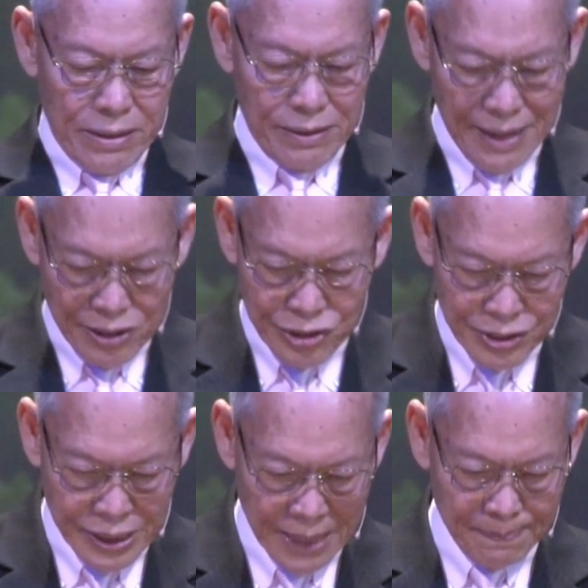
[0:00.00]

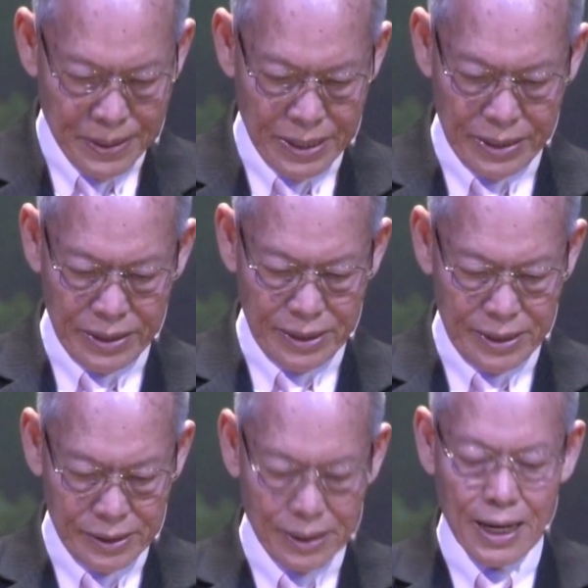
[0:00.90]
relationship
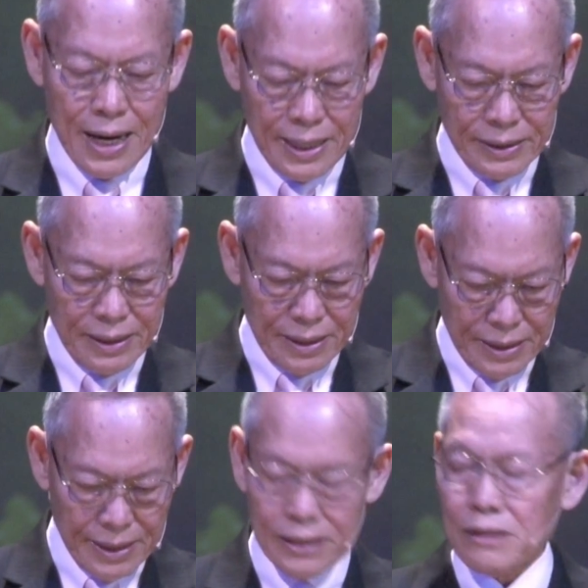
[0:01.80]
to God
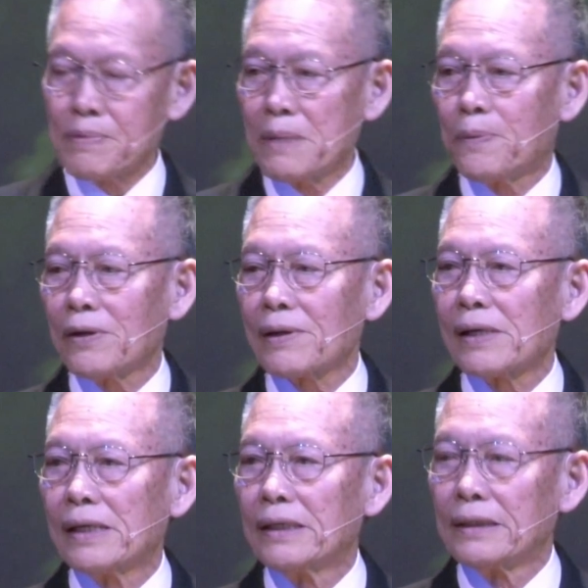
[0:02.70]
and to
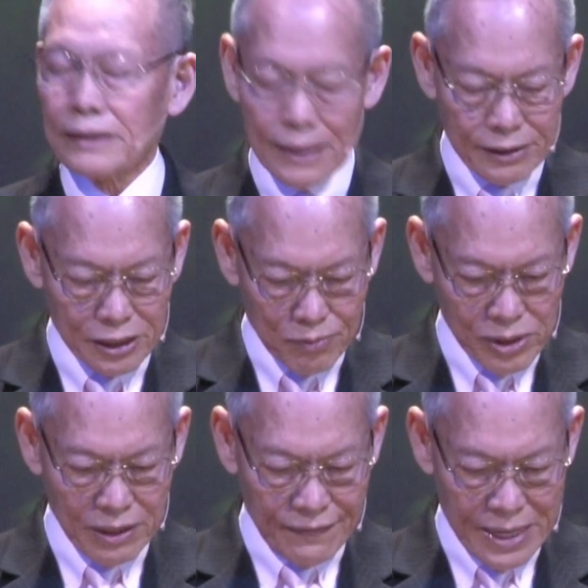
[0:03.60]
people that is
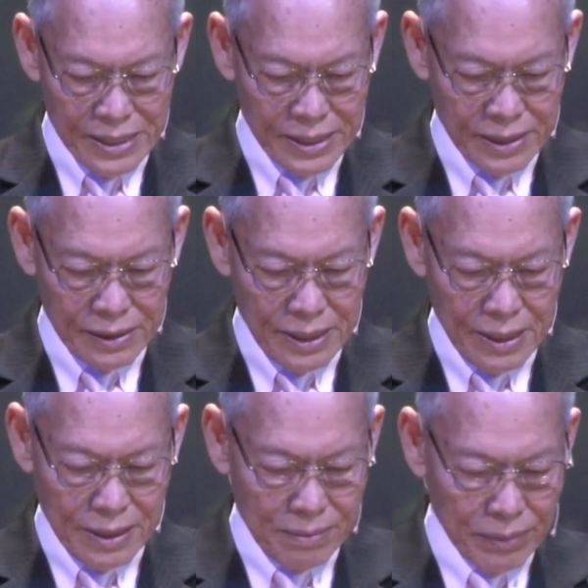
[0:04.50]
motivated
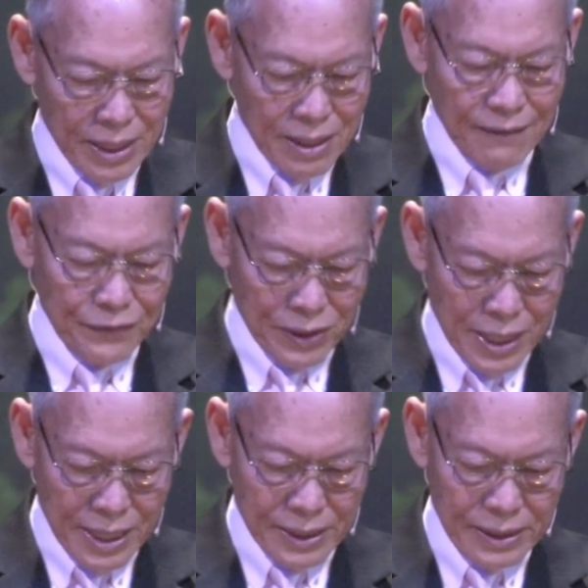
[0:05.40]
by love for
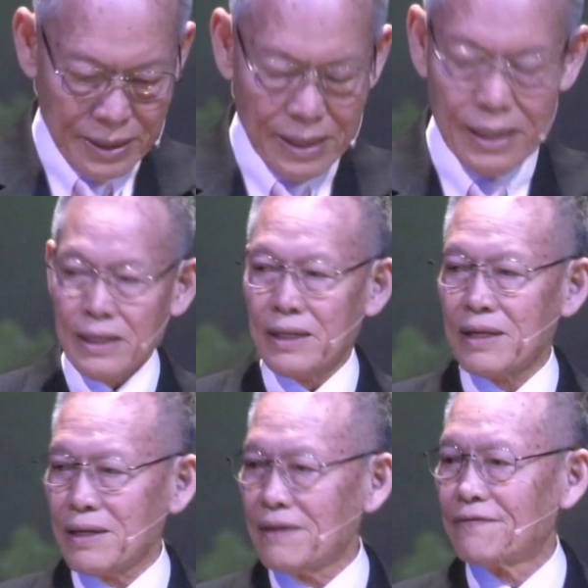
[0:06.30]
God
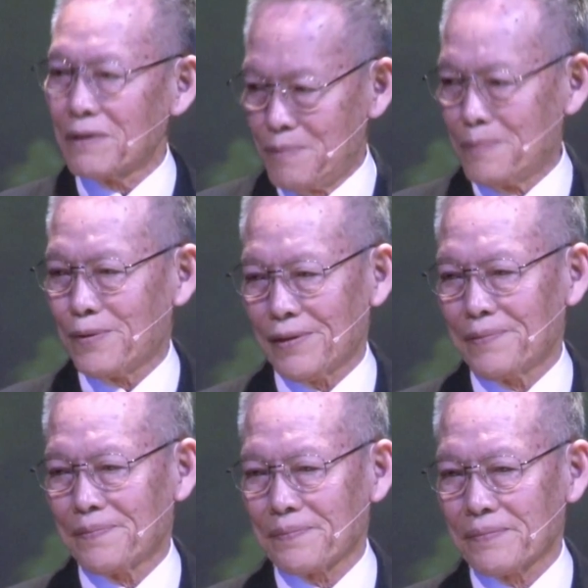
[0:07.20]
and love for people.
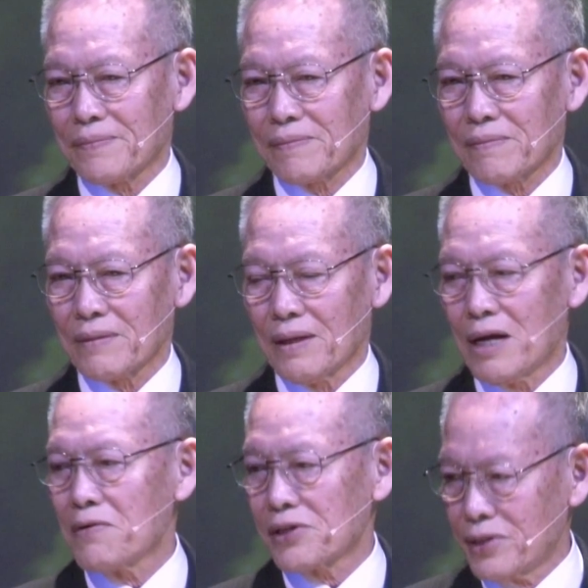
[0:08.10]

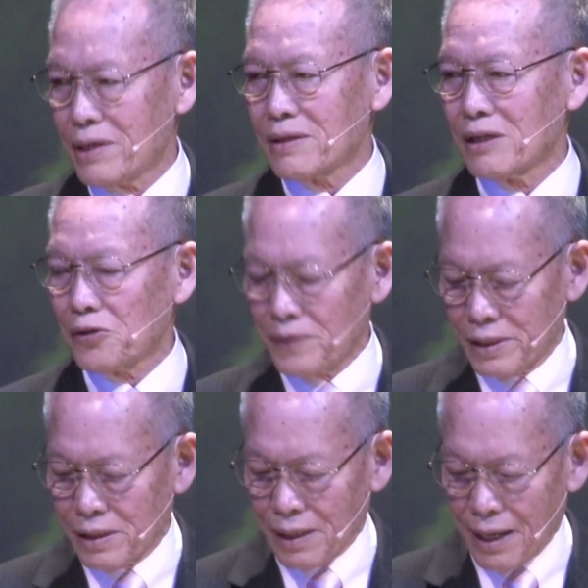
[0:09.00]
I was sharing this with
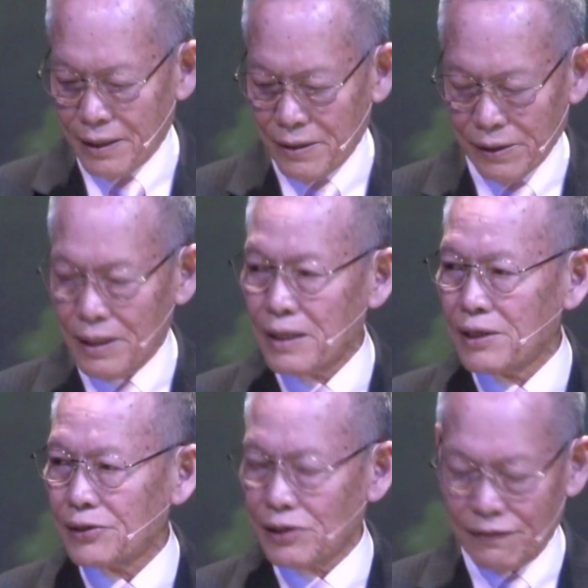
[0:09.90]
the Tagalog
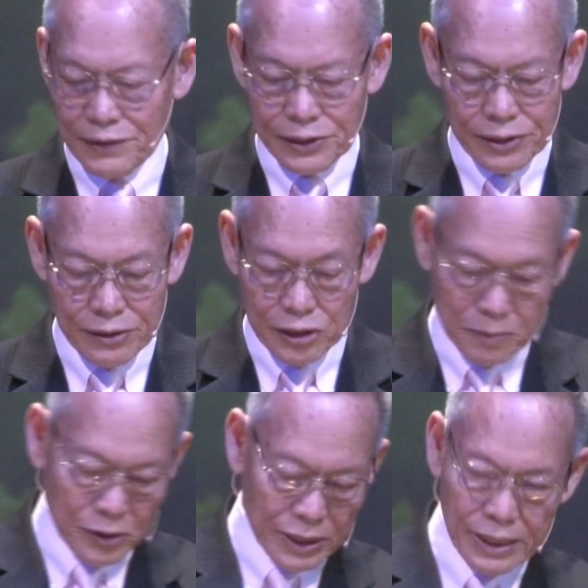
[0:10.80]
service
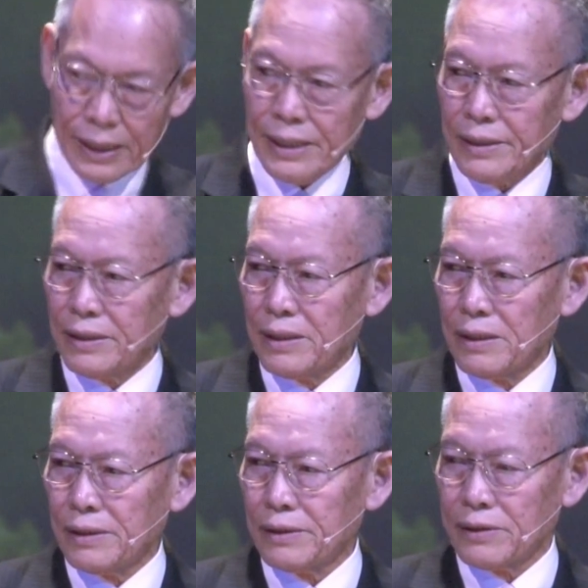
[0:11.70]
this morning. I
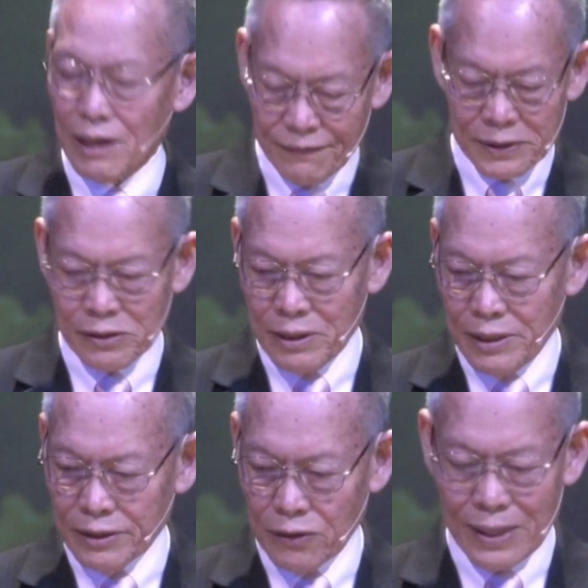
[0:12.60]
delved into
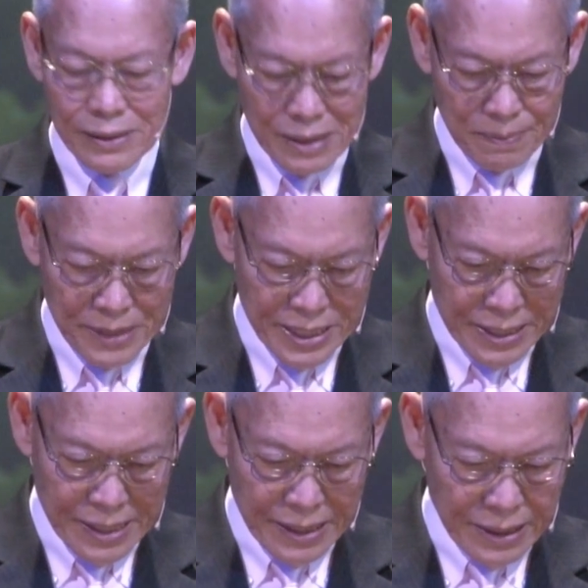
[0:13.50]
this quite
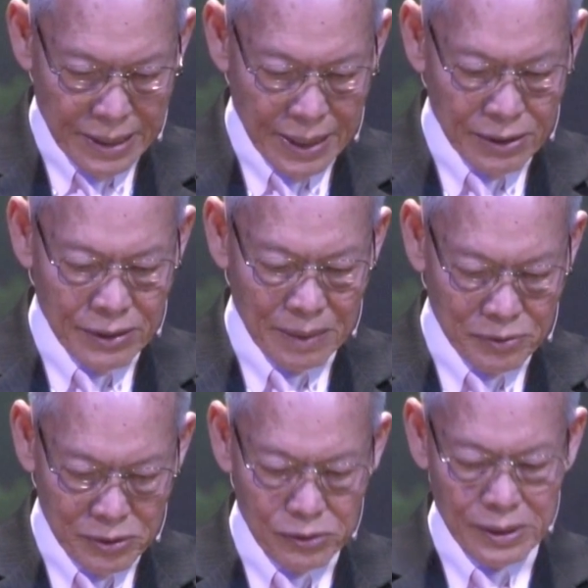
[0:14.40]
deeply. I don't
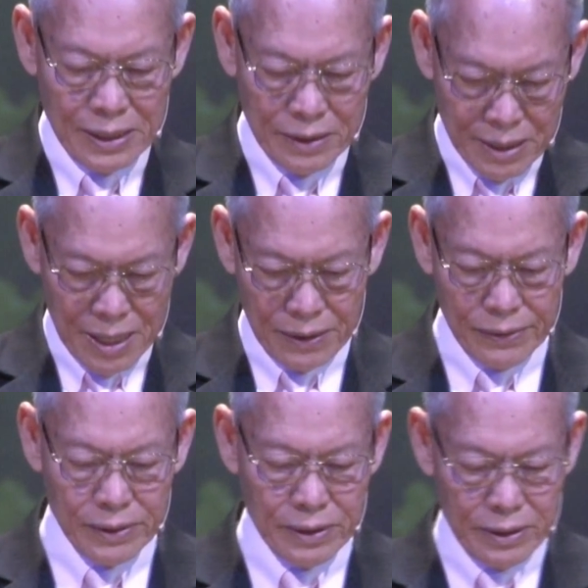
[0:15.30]
have to do that
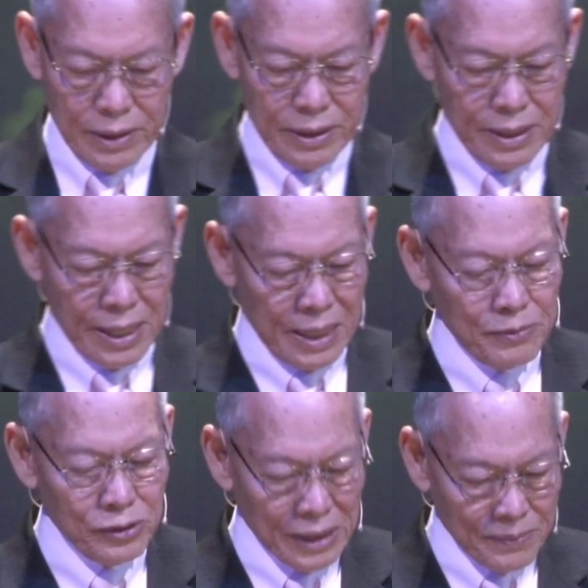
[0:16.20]
now. I
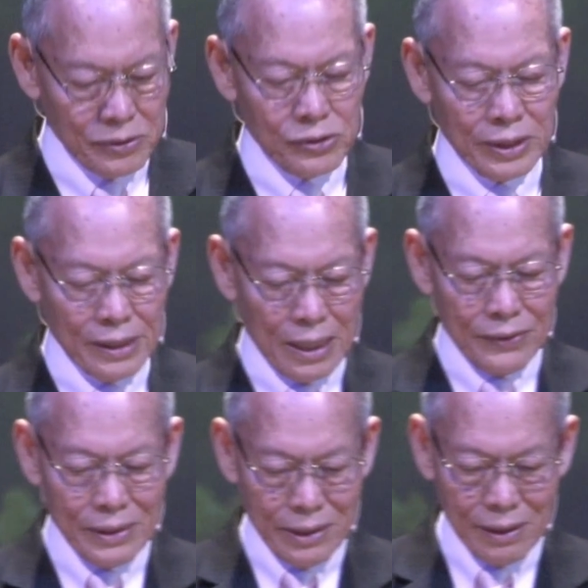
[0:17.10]
have no time to do that
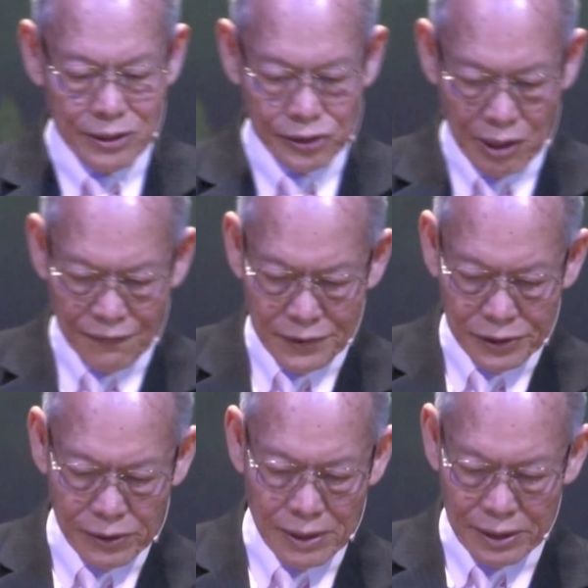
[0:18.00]
now in the English
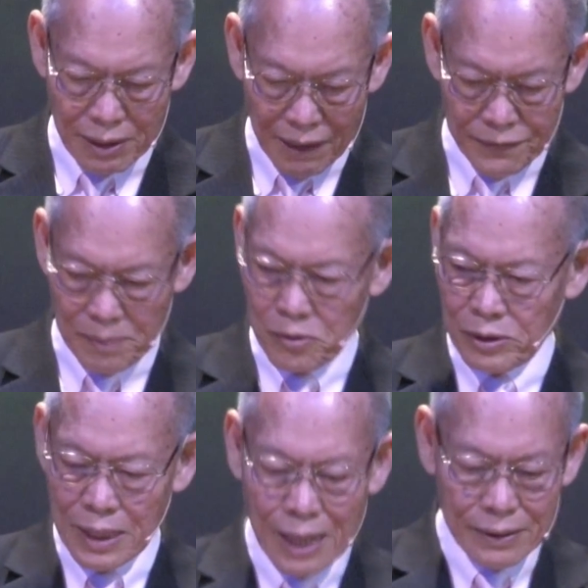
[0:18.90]
service, so I just give you a
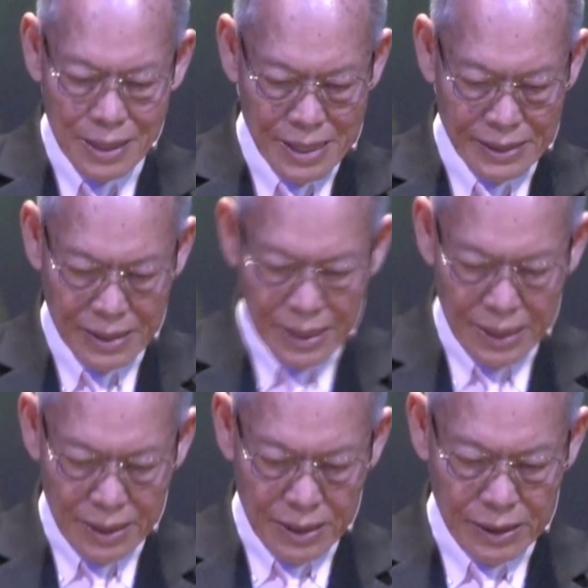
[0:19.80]
broad outline
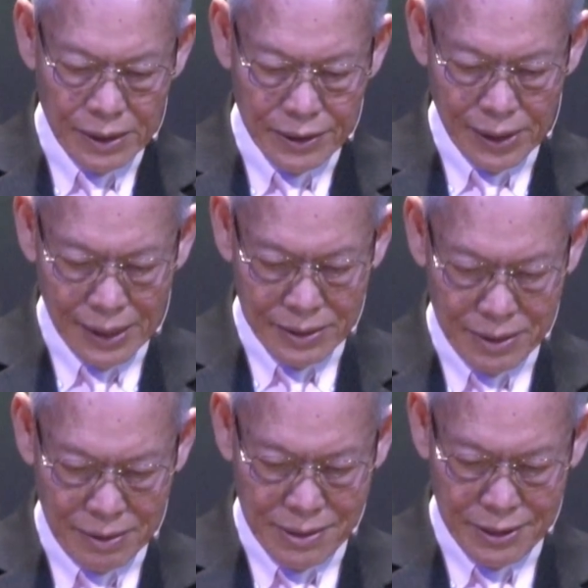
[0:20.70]
uh,
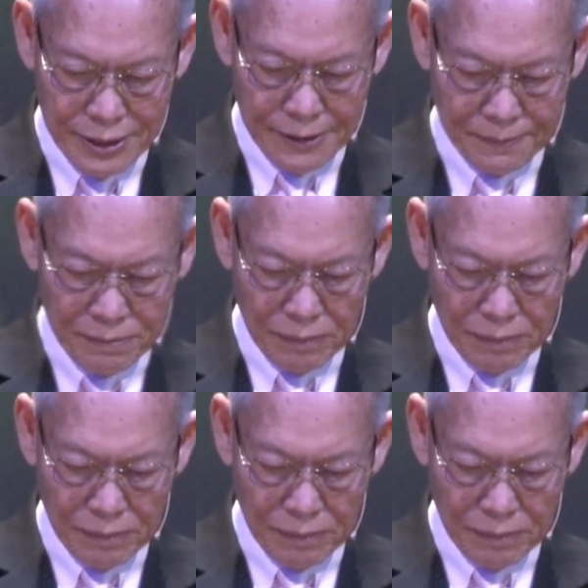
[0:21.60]
regarding this.